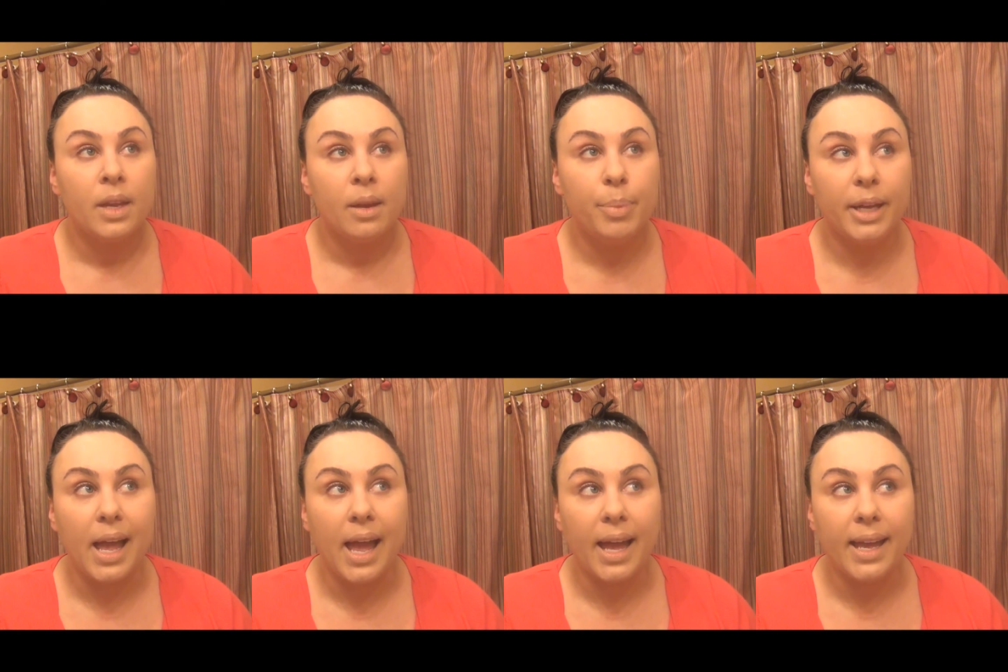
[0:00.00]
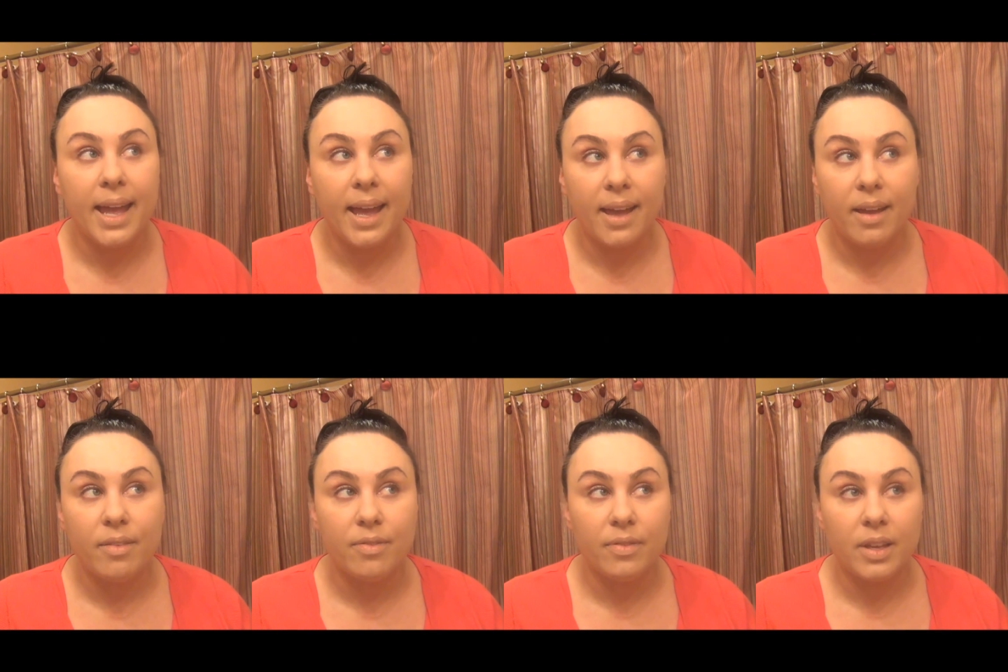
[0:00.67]
But I
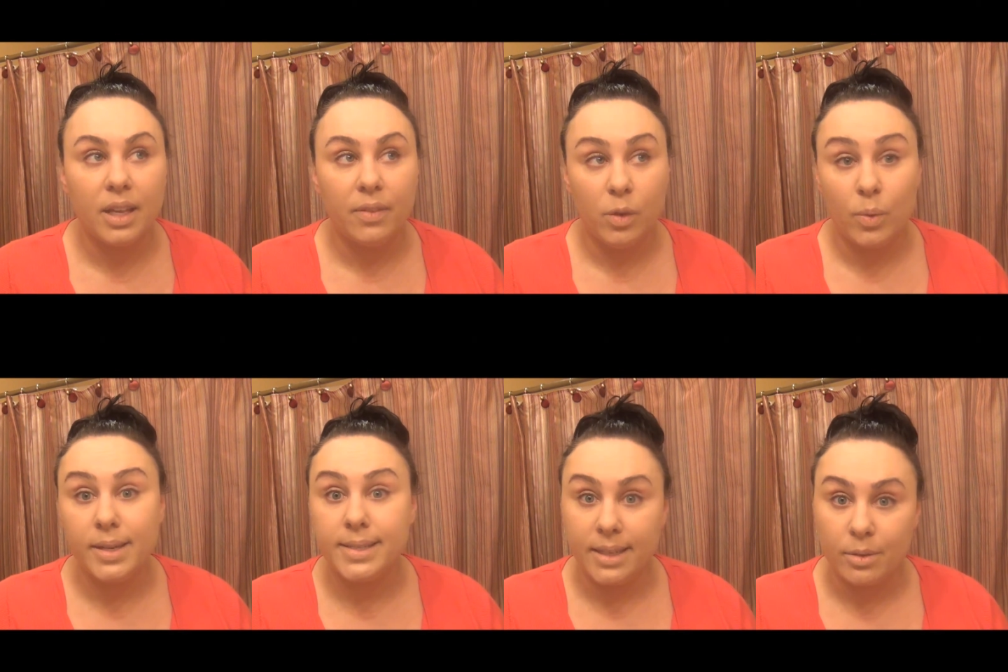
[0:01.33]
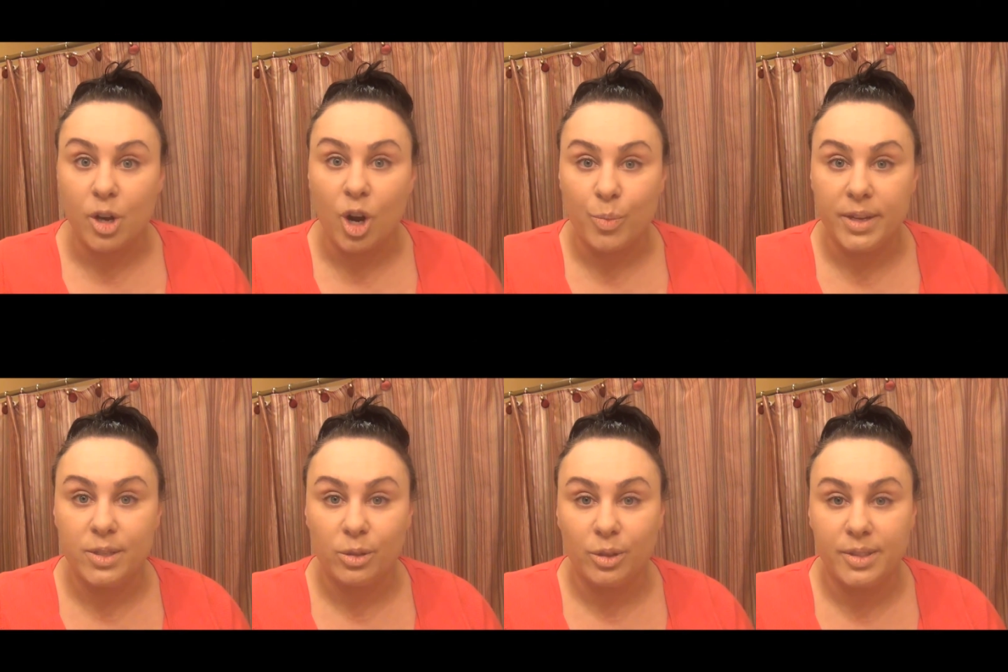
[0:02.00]
have, if you want to see how dark my
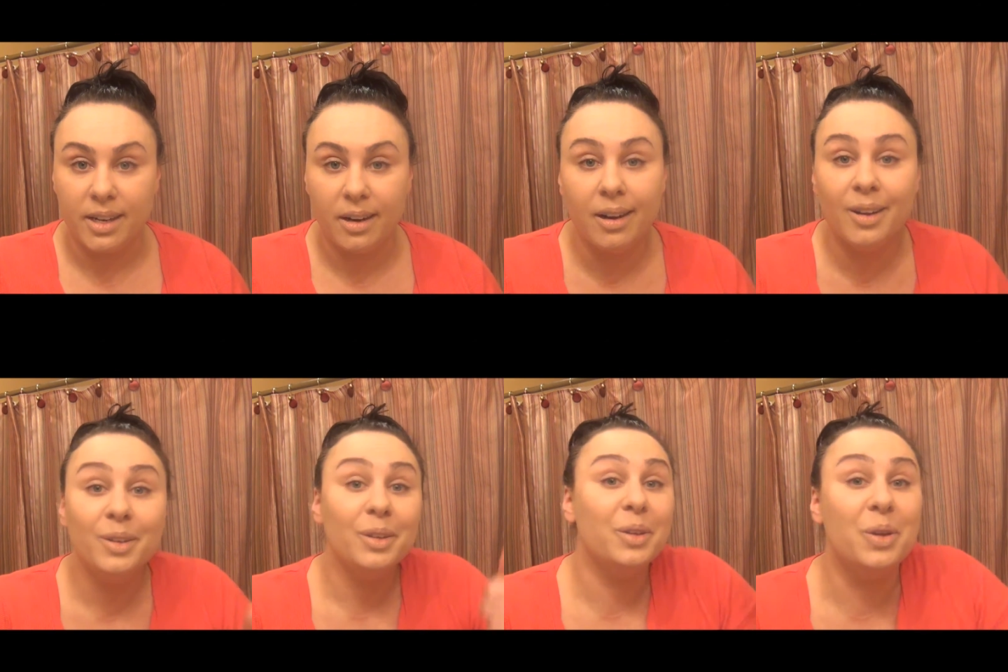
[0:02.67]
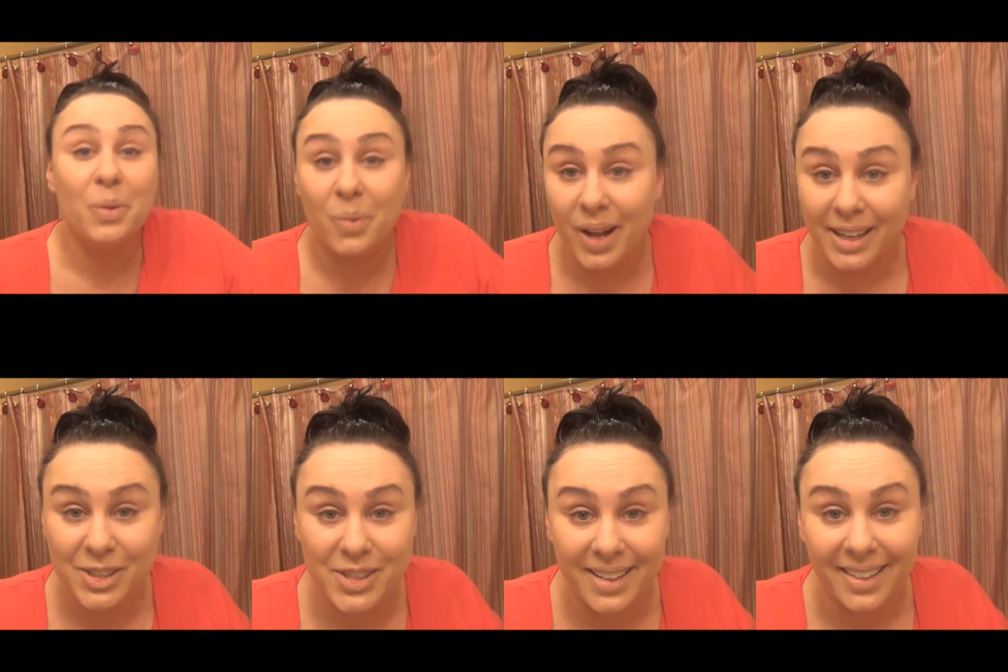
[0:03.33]
circles are, go
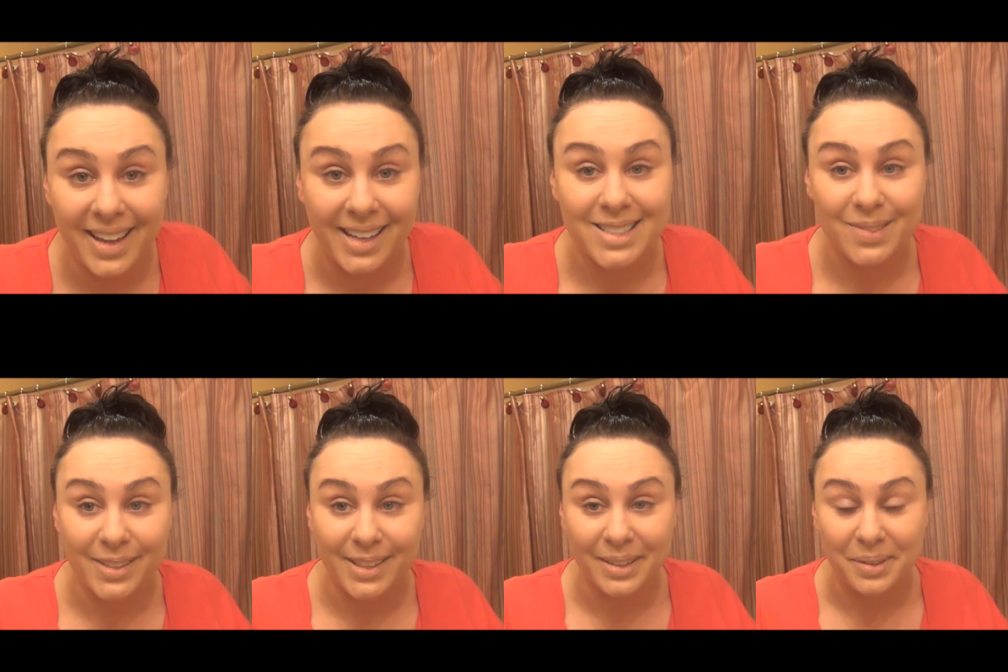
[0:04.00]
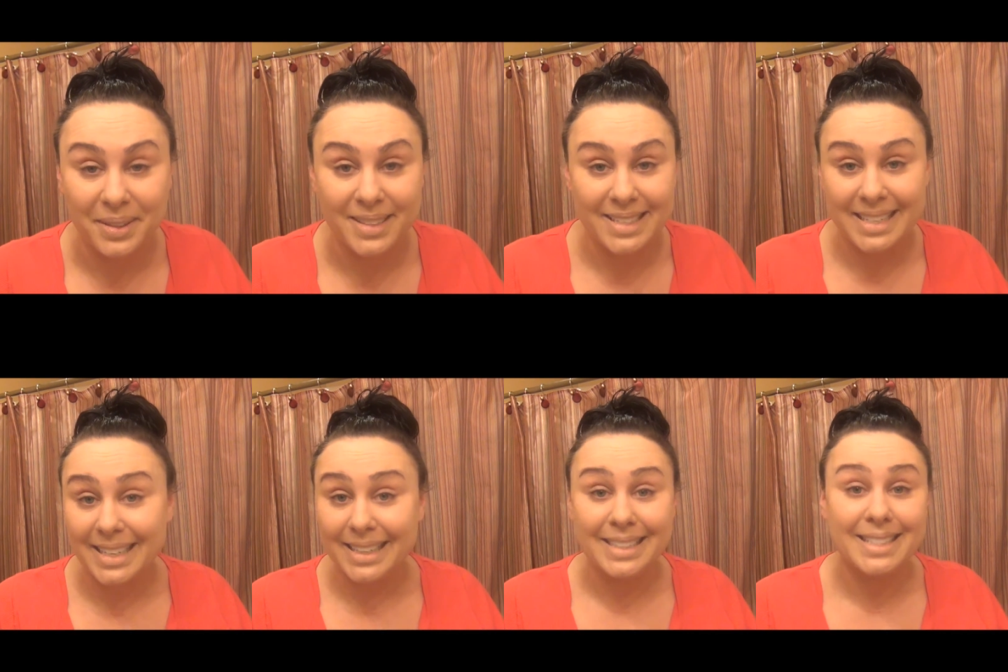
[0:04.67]
watch the last video because I
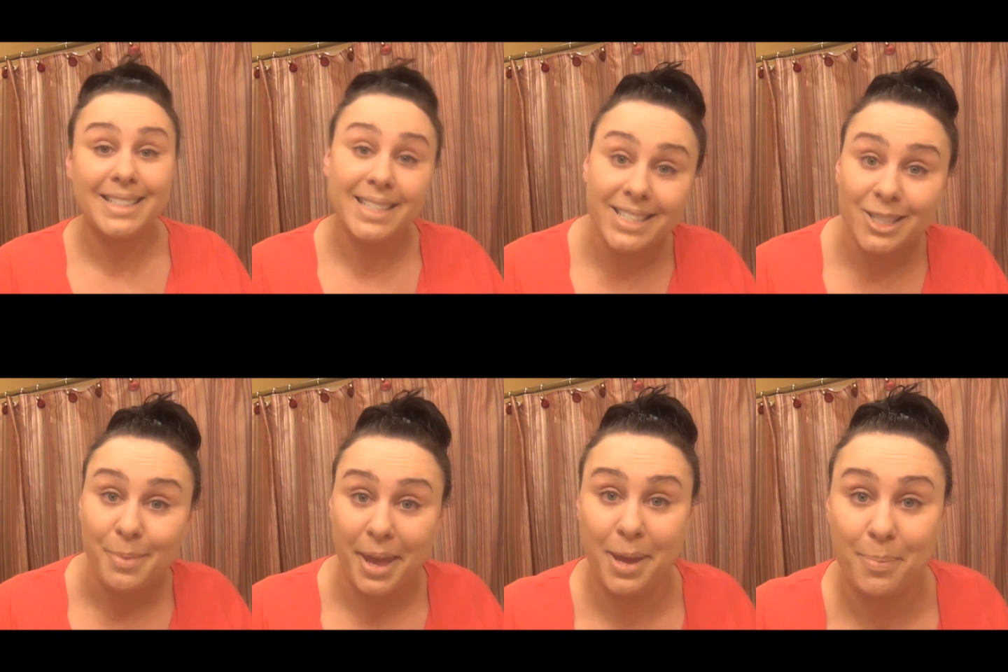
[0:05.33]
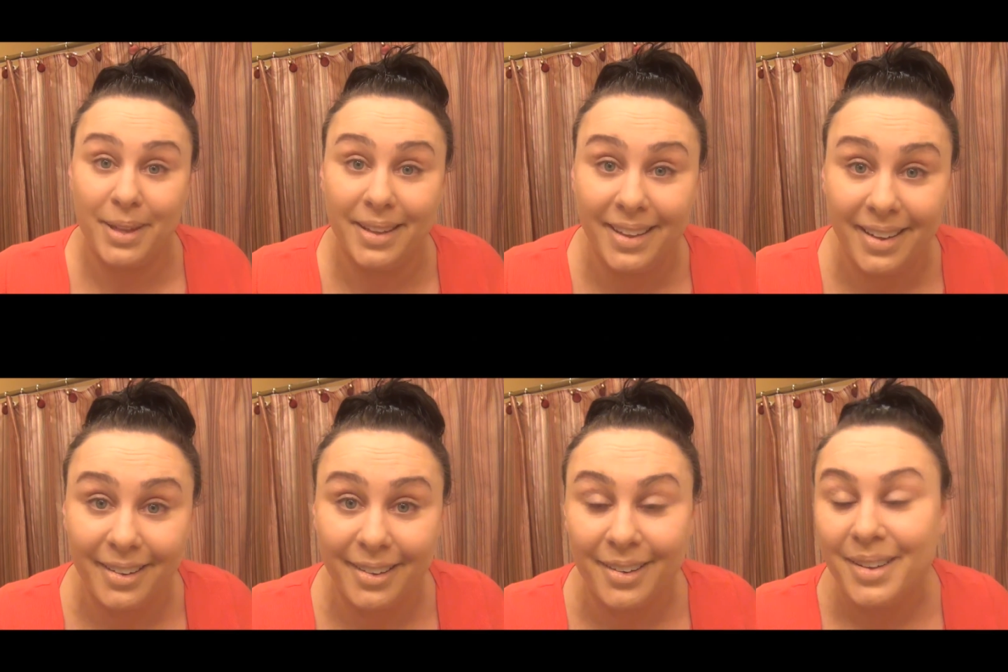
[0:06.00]
ain't a stitch of makeup on
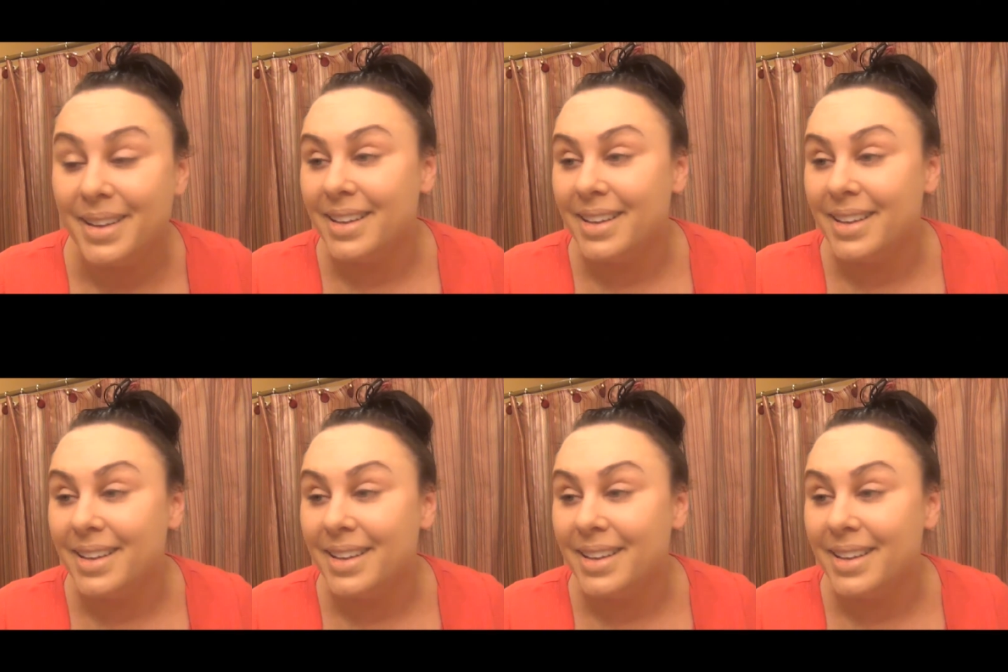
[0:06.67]
there.